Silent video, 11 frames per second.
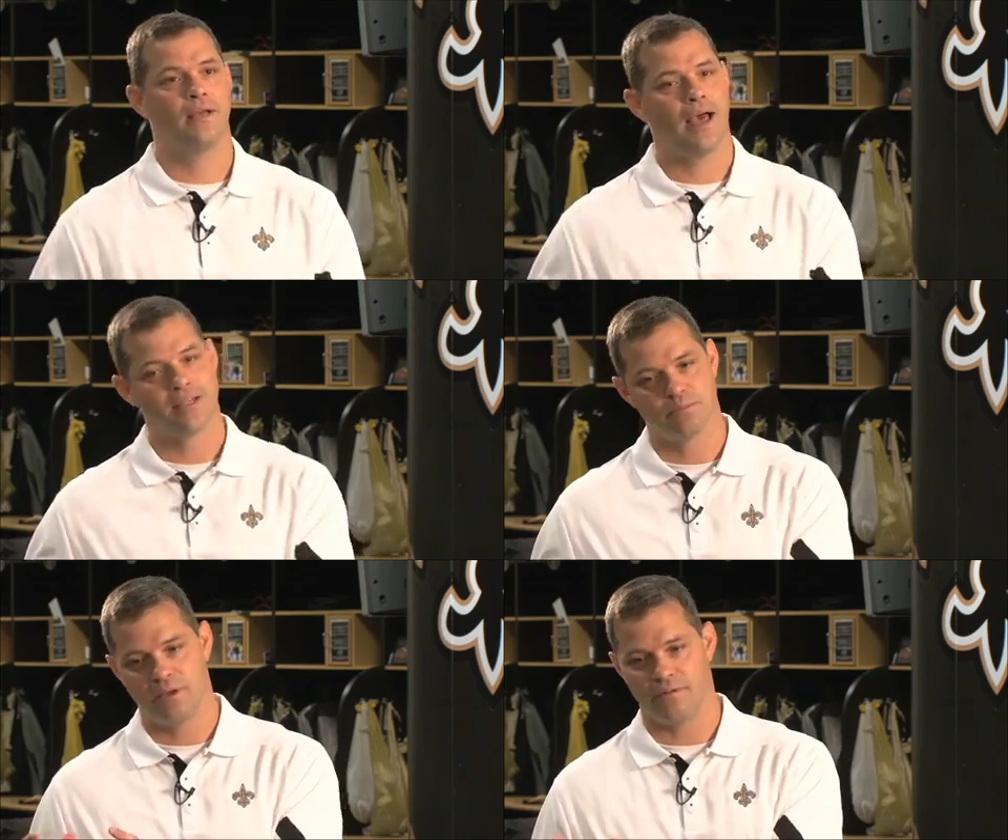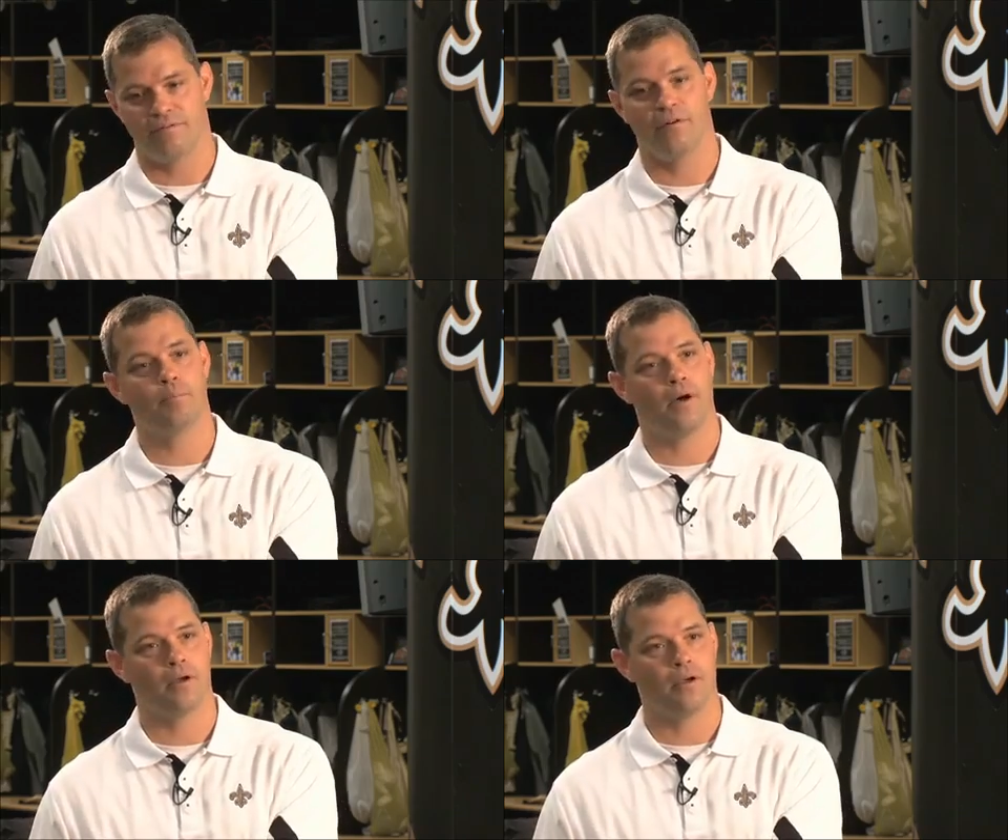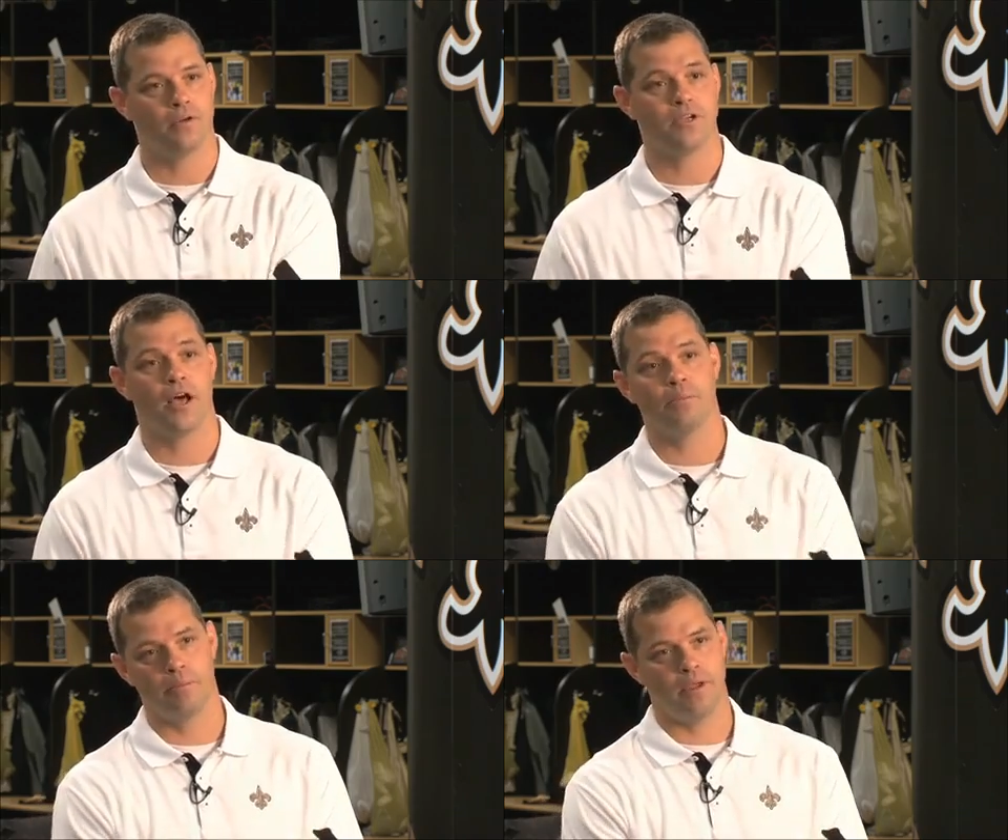how does being a football coach
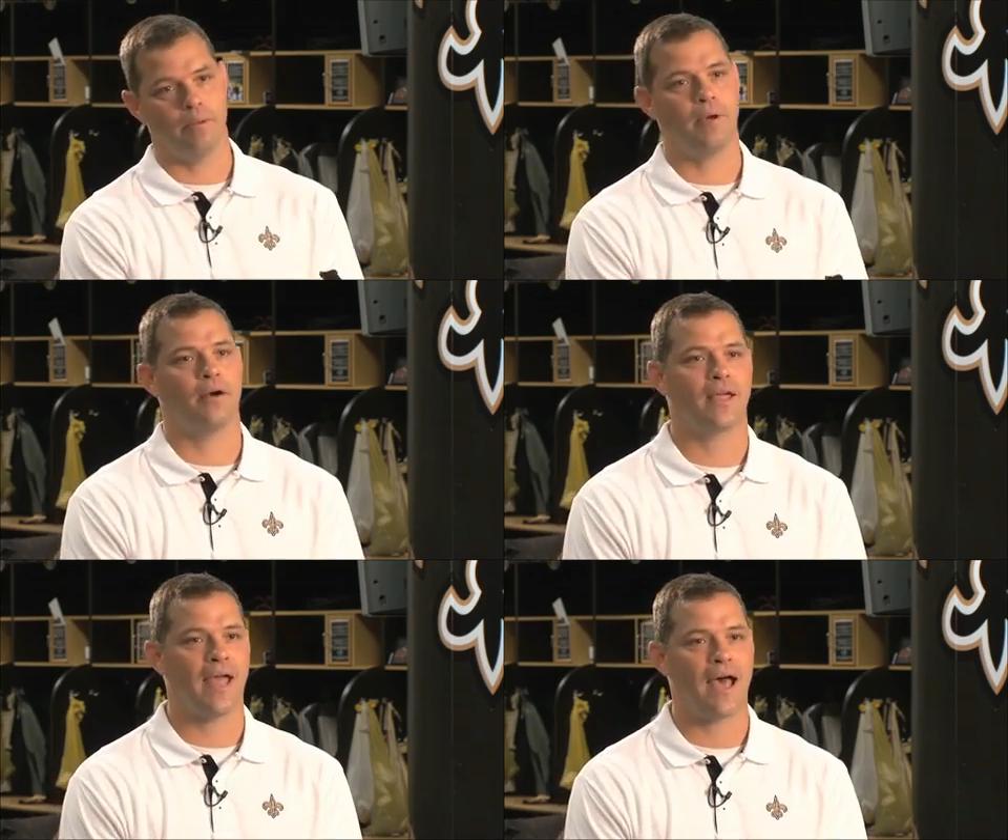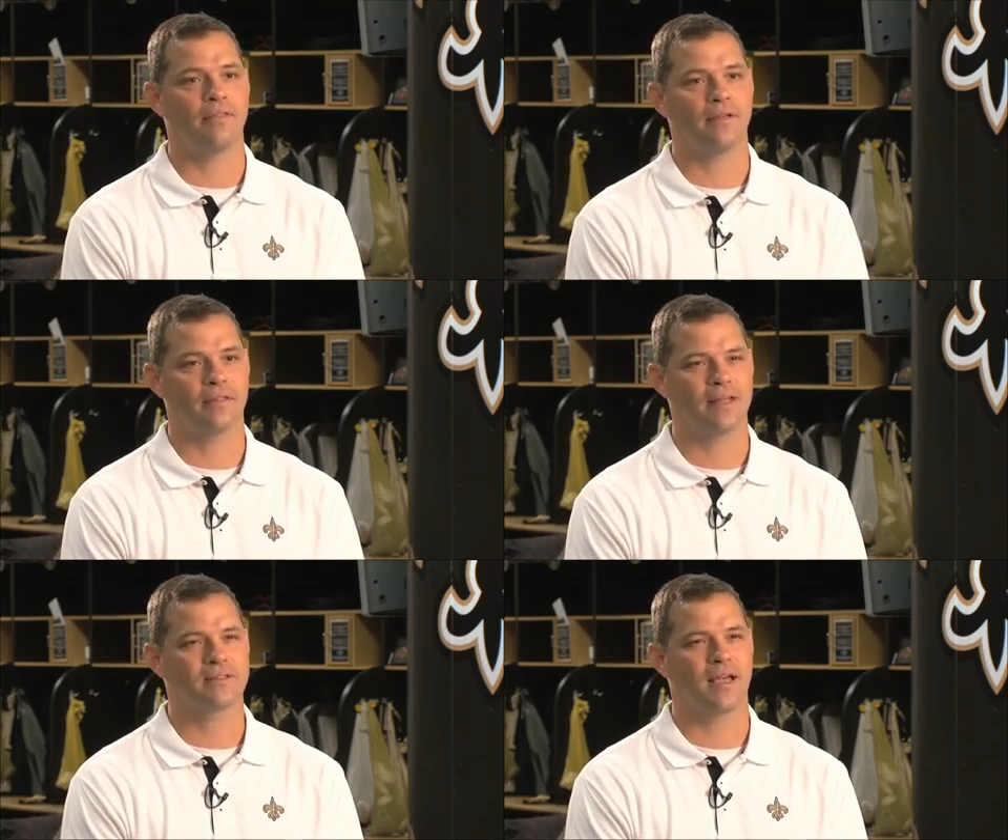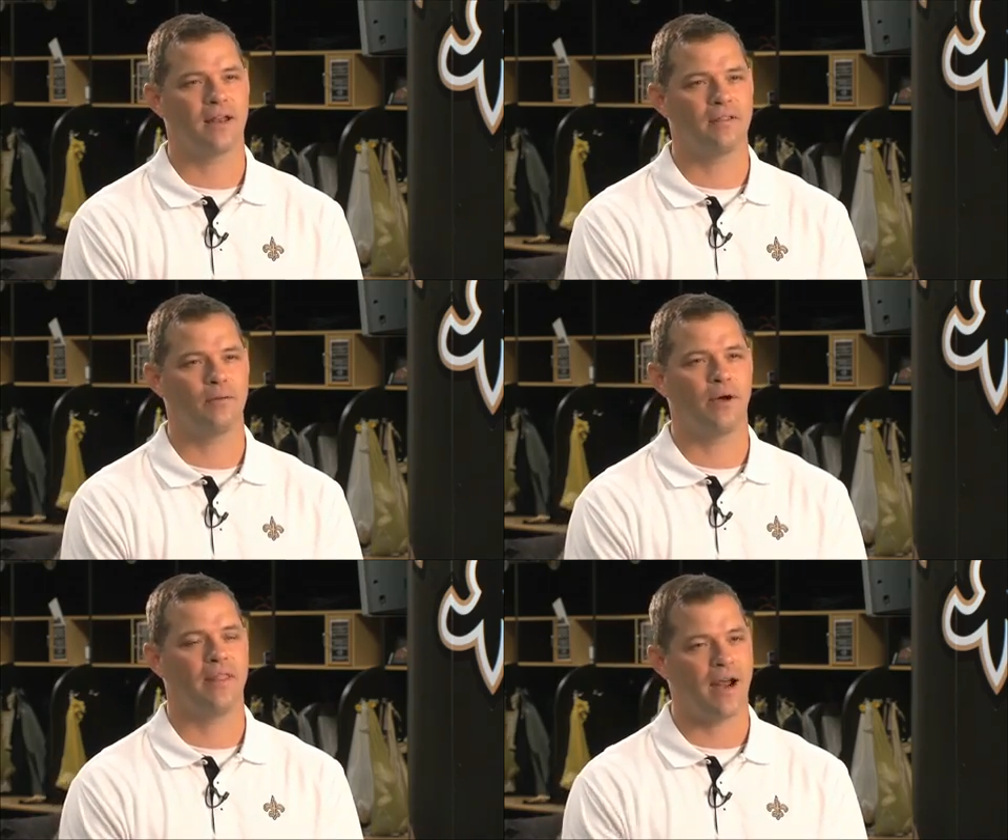help me be a better Catholic? And that's kind of
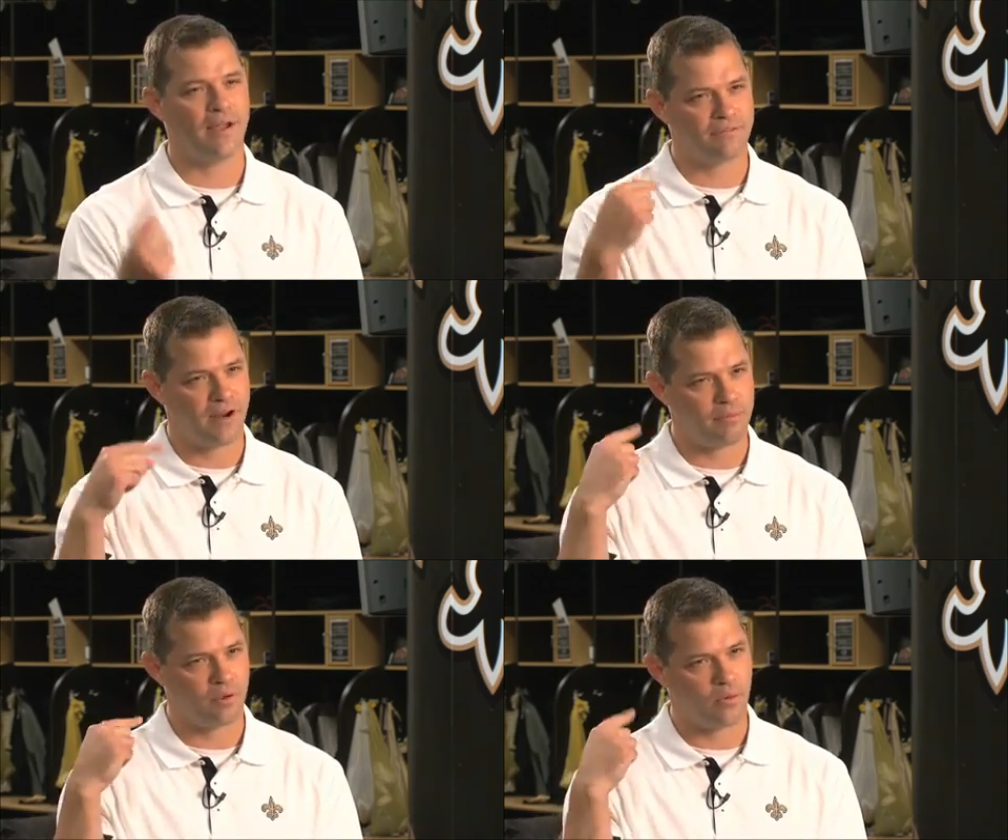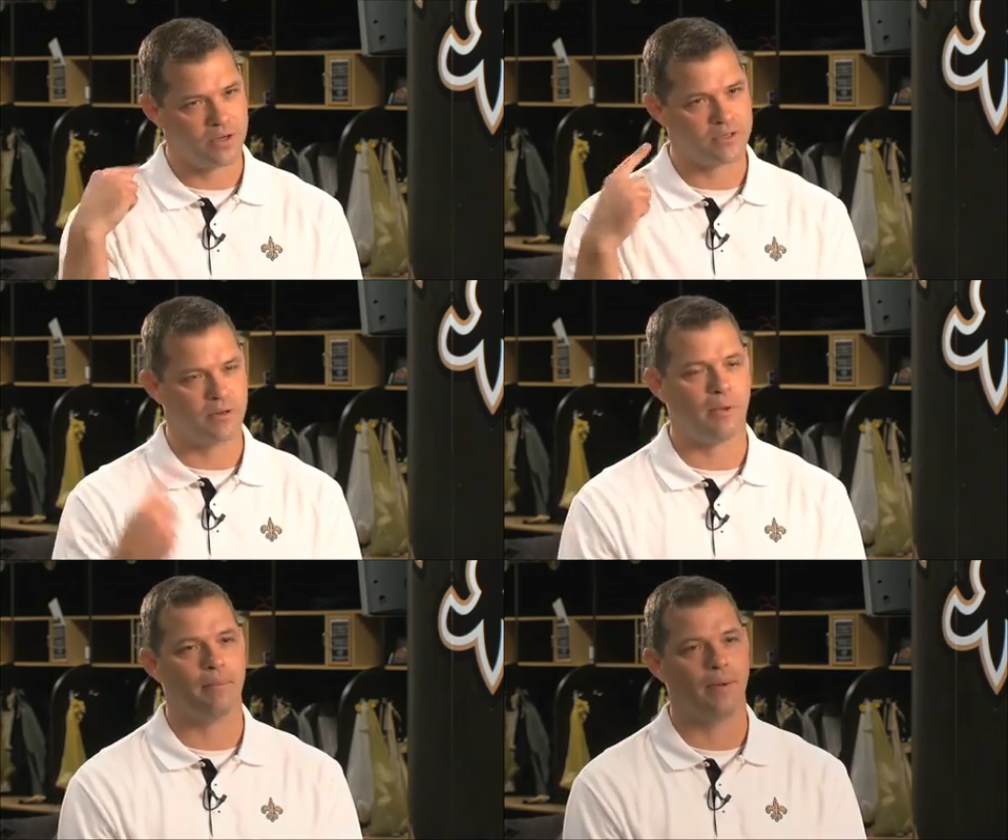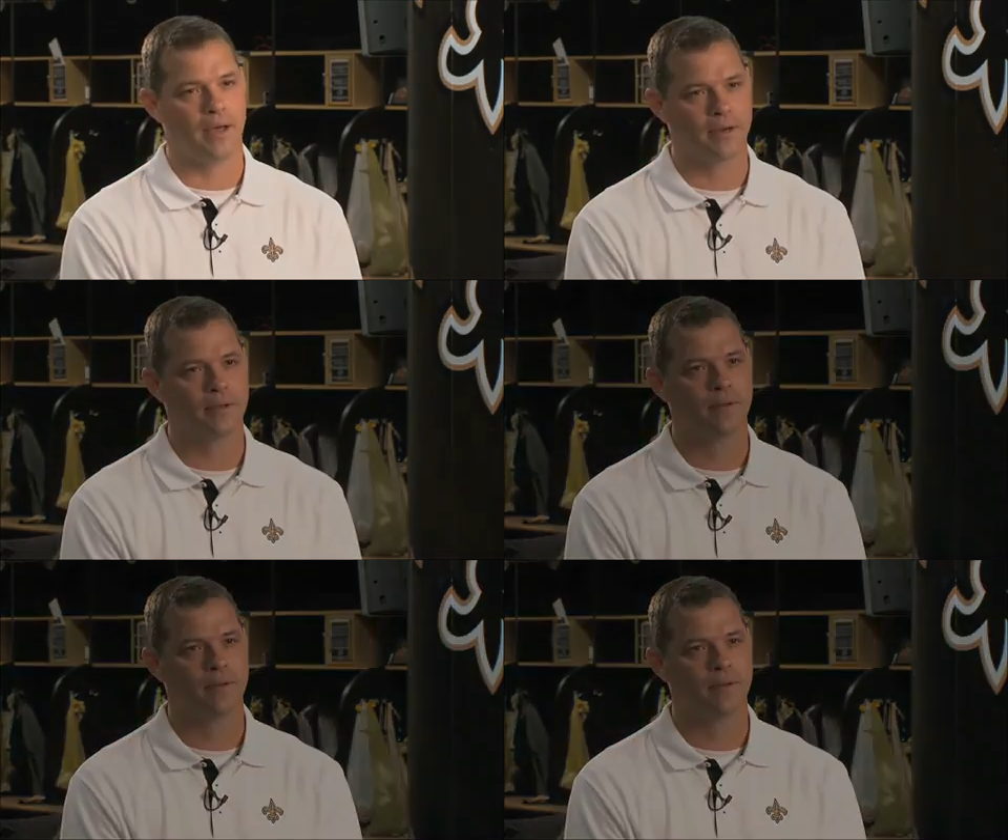the way that I frame the question in my mind.